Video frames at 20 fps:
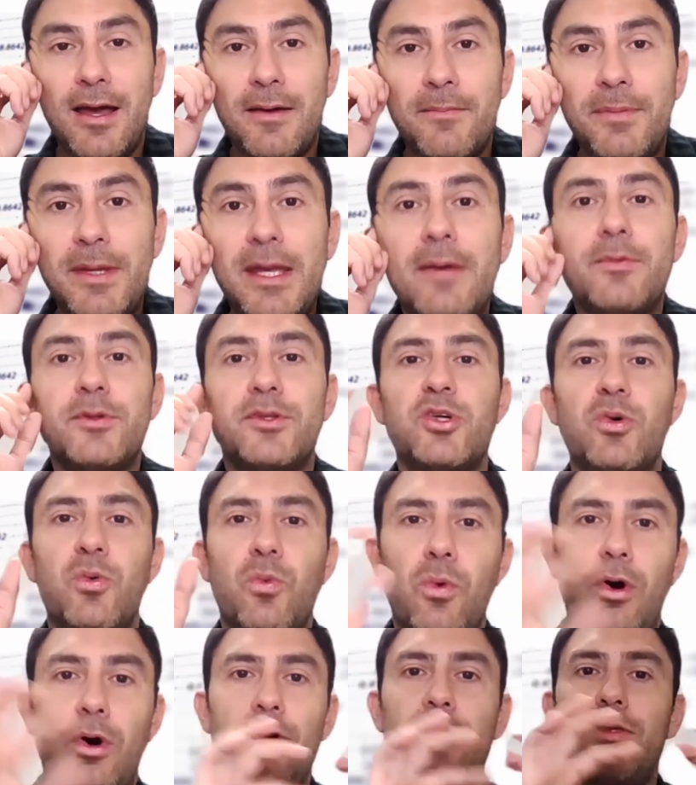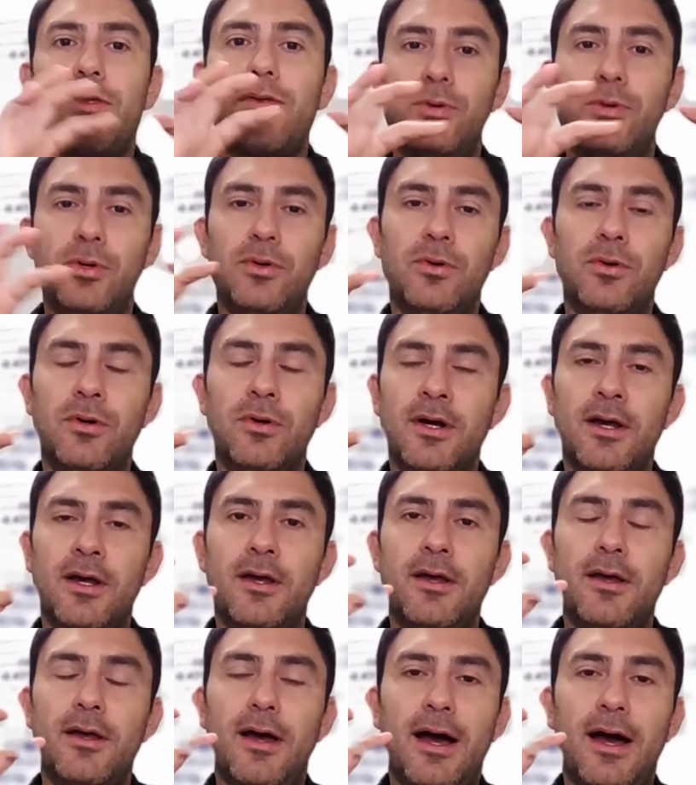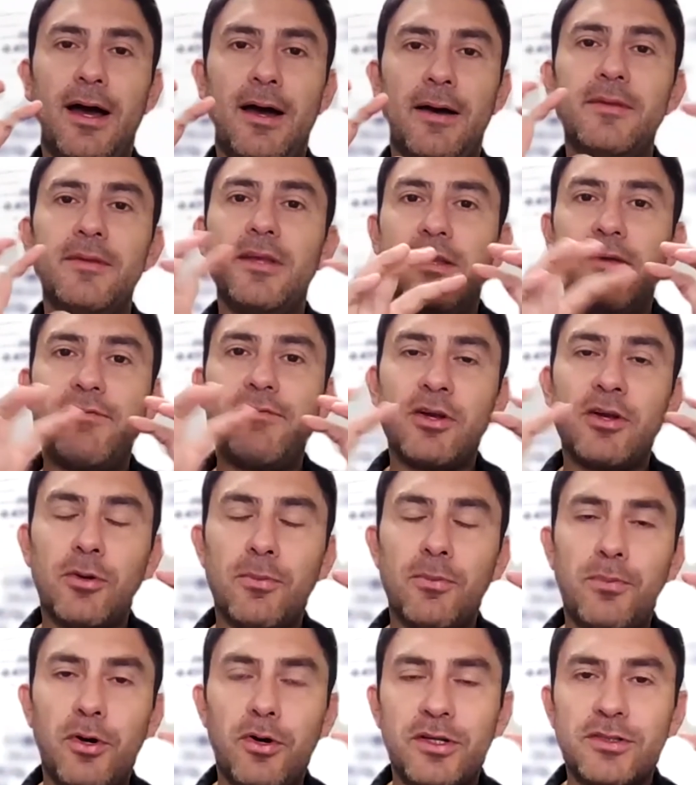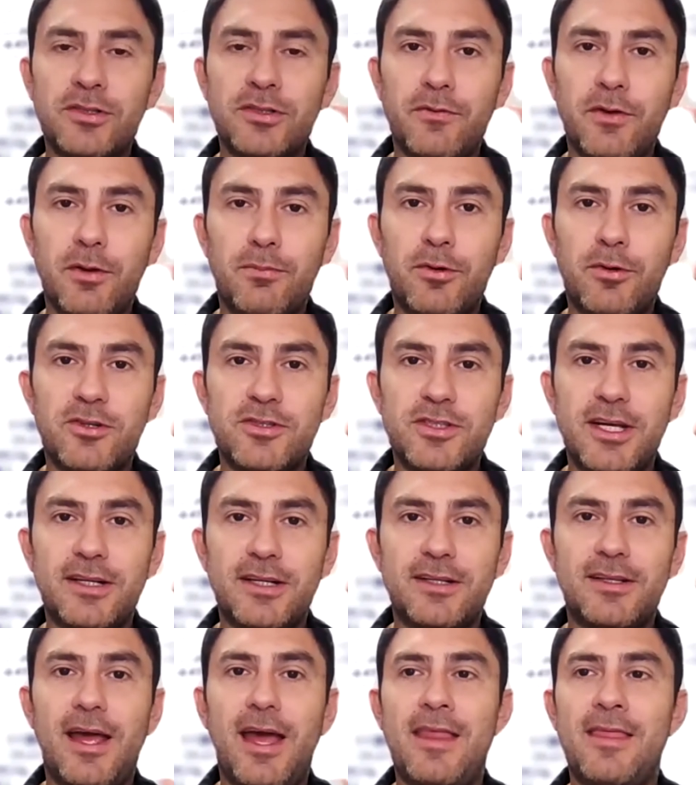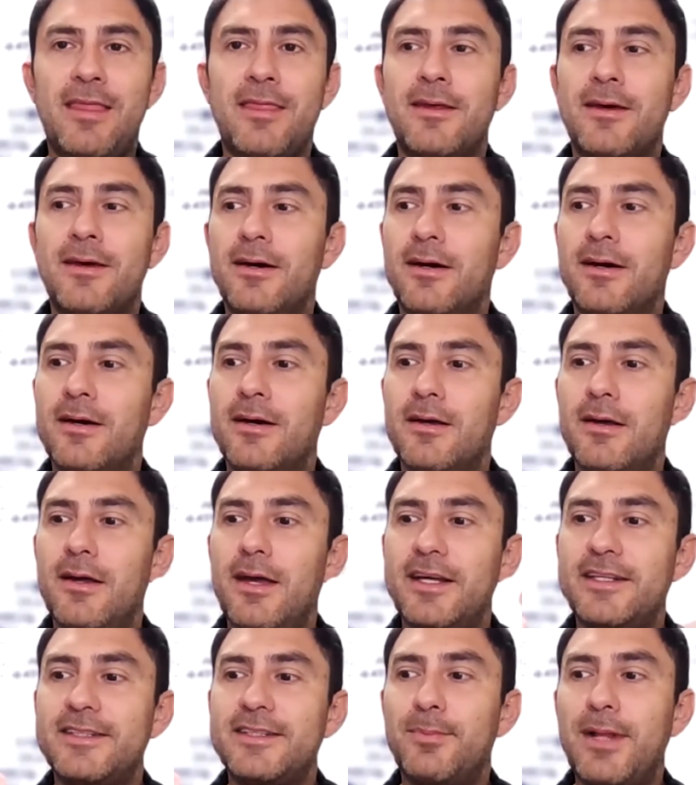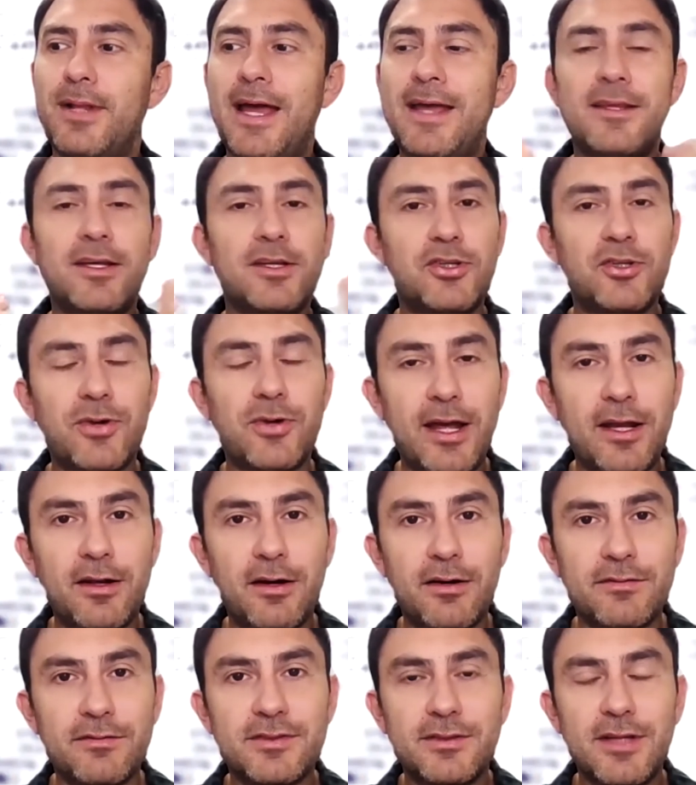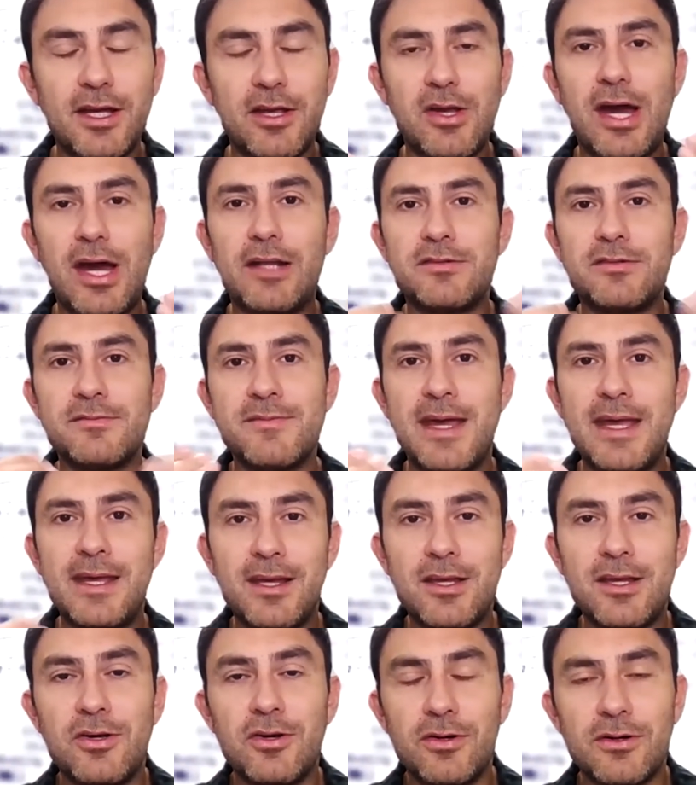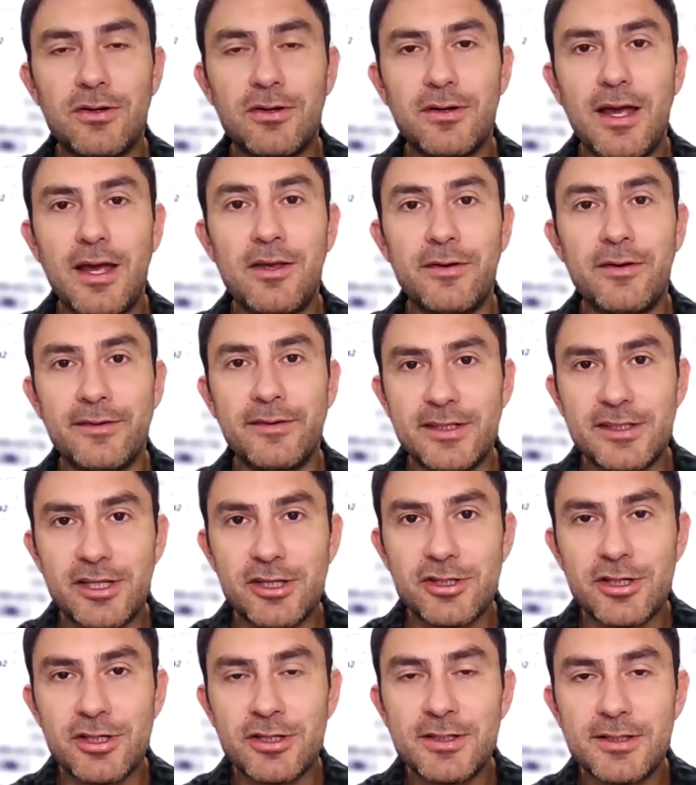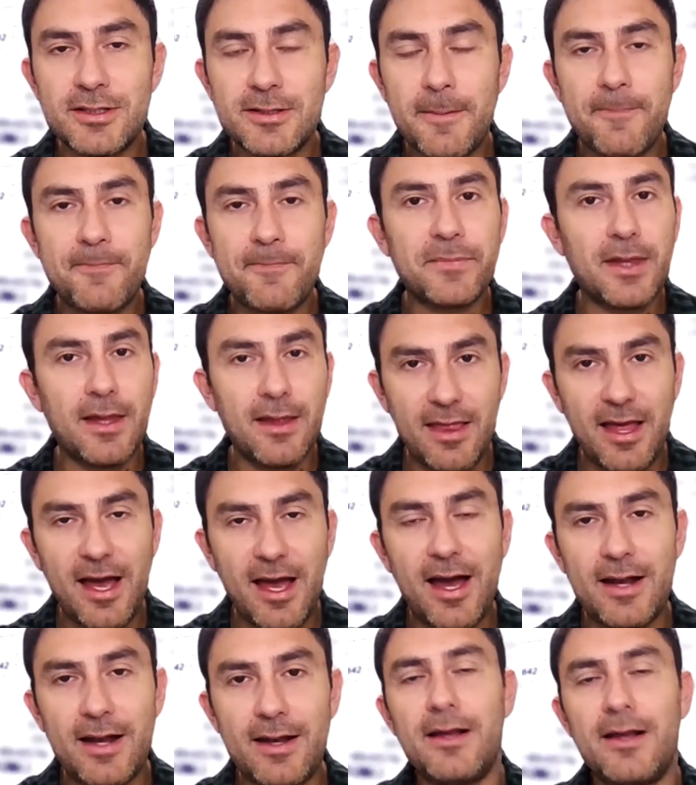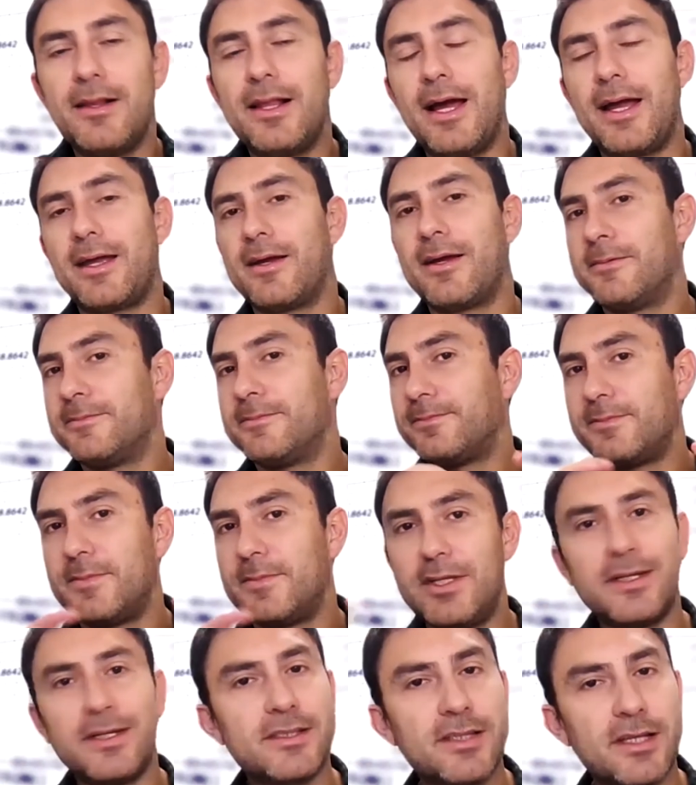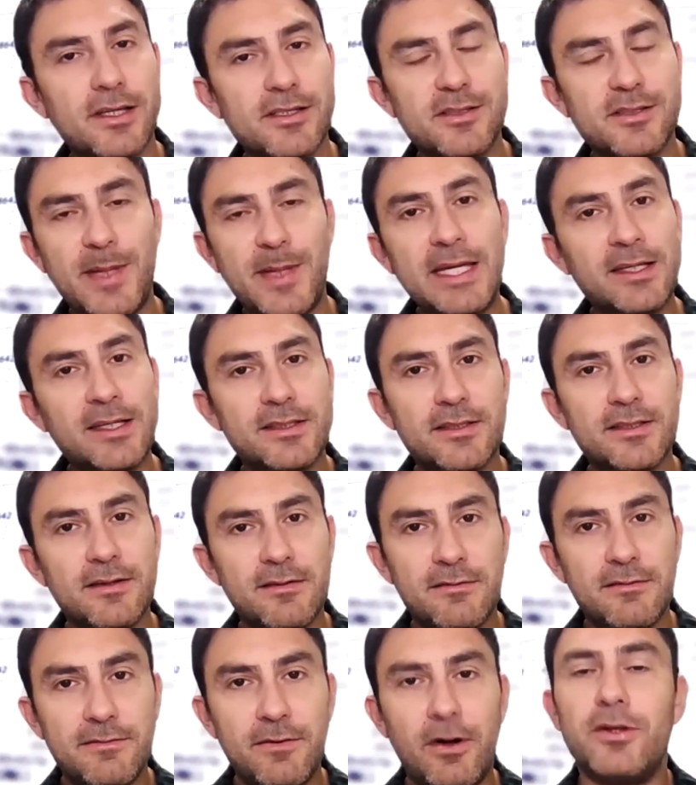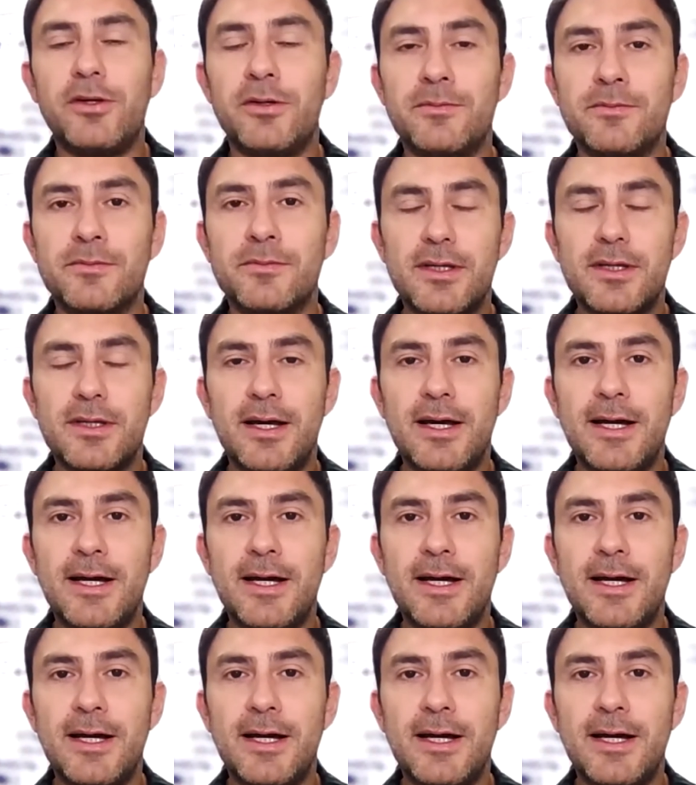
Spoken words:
be able to walk through the different components of your project and explain the trade-offs that you had to make in your decisions. That like just speaks volumes,